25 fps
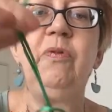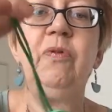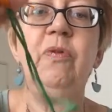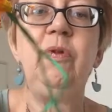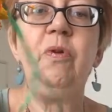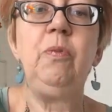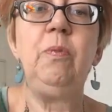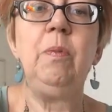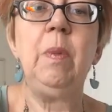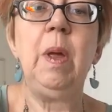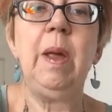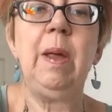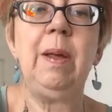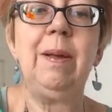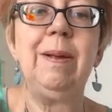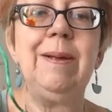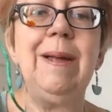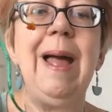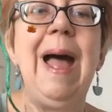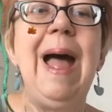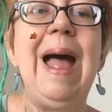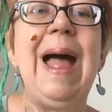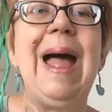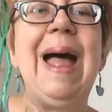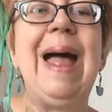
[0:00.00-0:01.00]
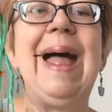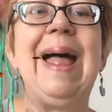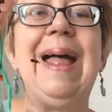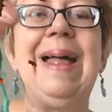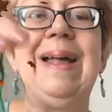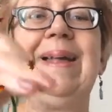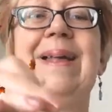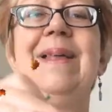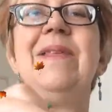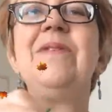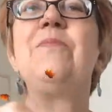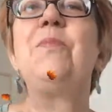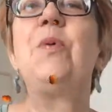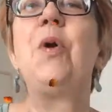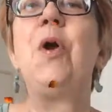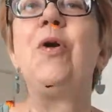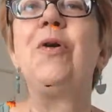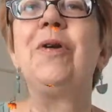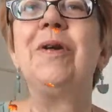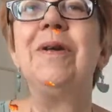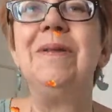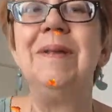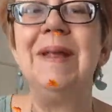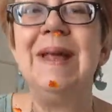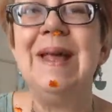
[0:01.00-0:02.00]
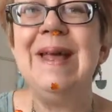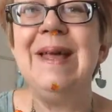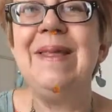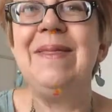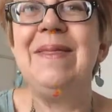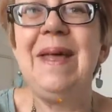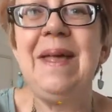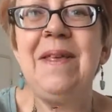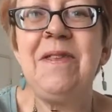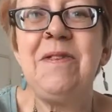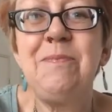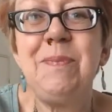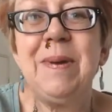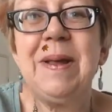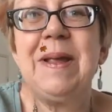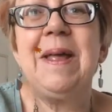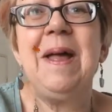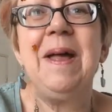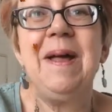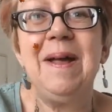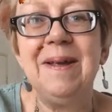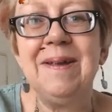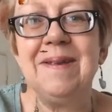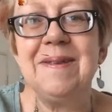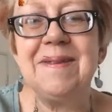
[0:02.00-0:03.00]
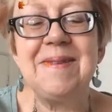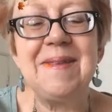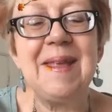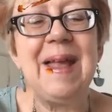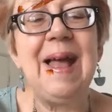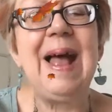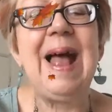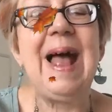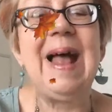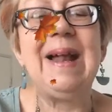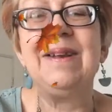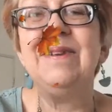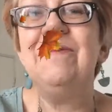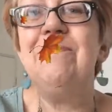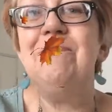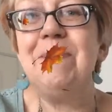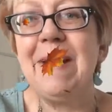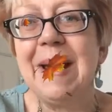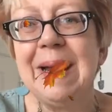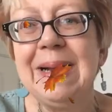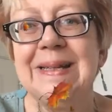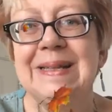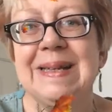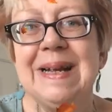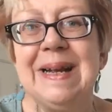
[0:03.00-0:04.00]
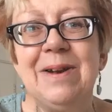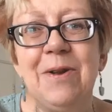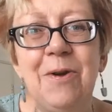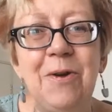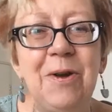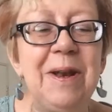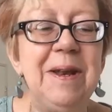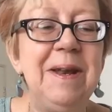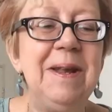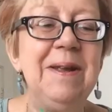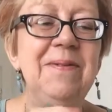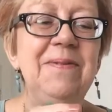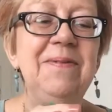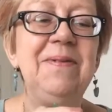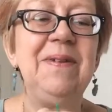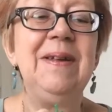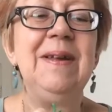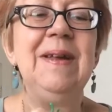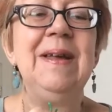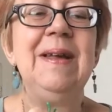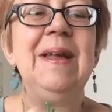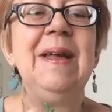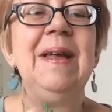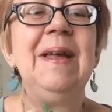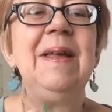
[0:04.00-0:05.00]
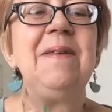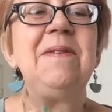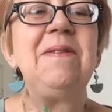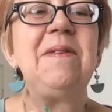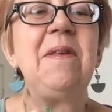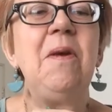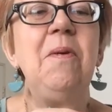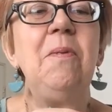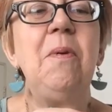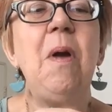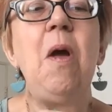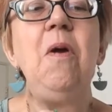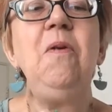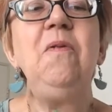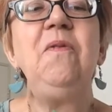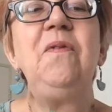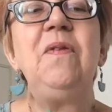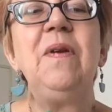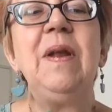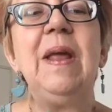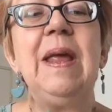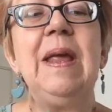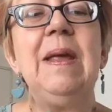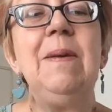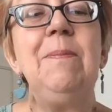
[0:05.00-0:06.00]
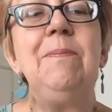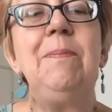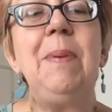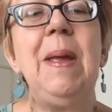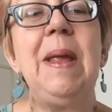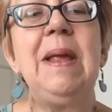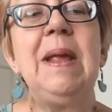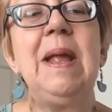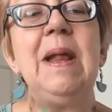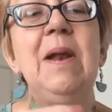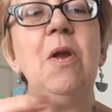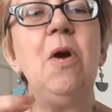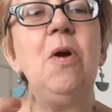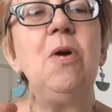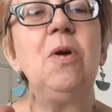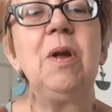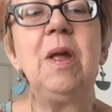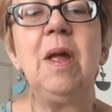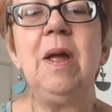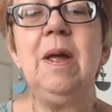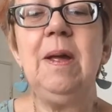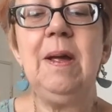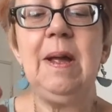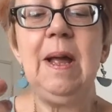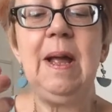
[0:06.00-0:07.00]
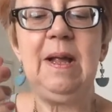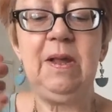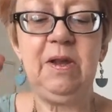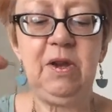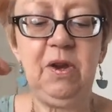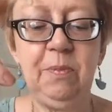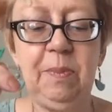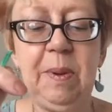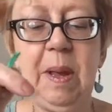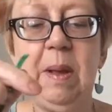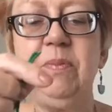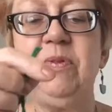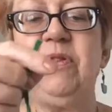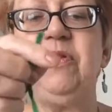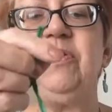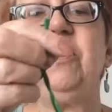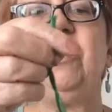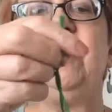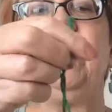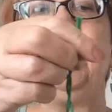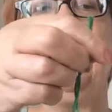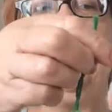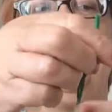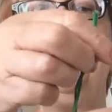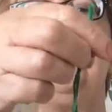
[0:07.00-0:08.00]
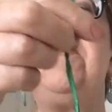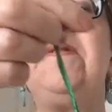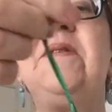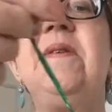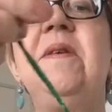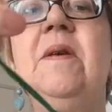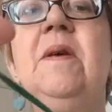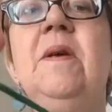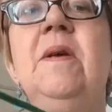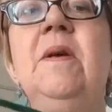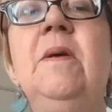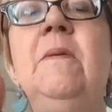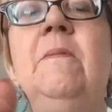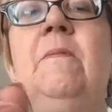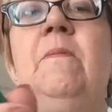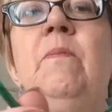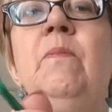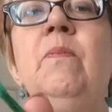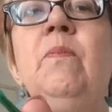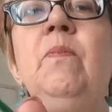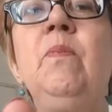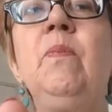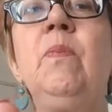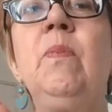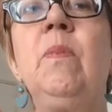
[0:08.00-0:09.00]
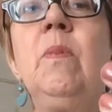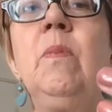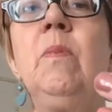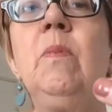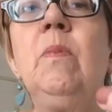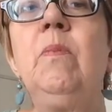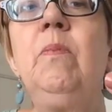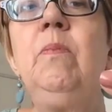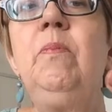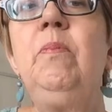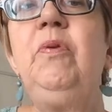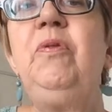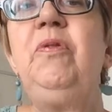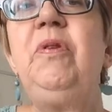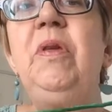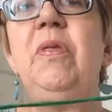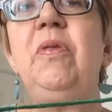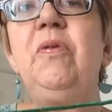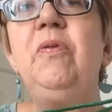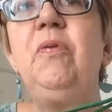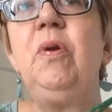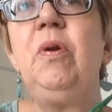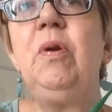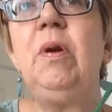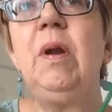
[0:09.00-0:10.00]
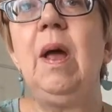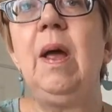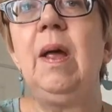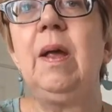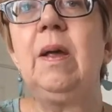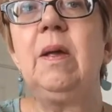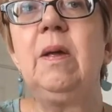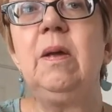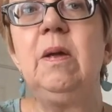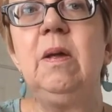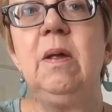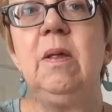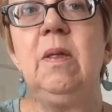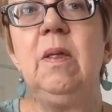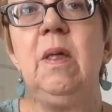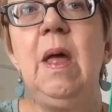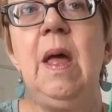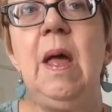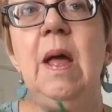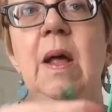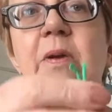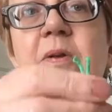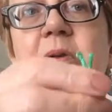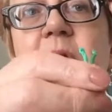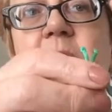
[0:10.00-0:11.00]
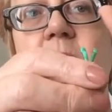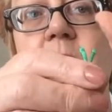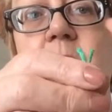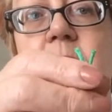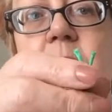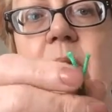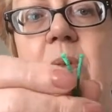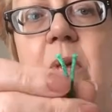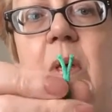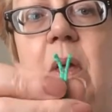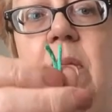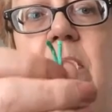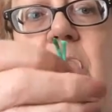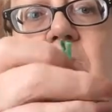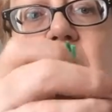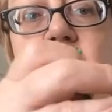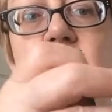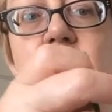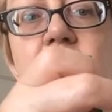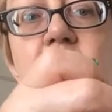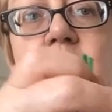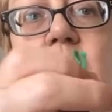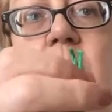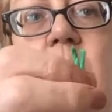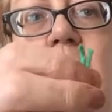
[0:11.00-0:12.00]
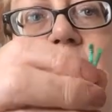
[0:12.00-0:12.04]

to make, haha, it's broken. That's because I hadn't baked it long enough. So hopefully bake it longer and you'll be able to do this. Put it through like that, and then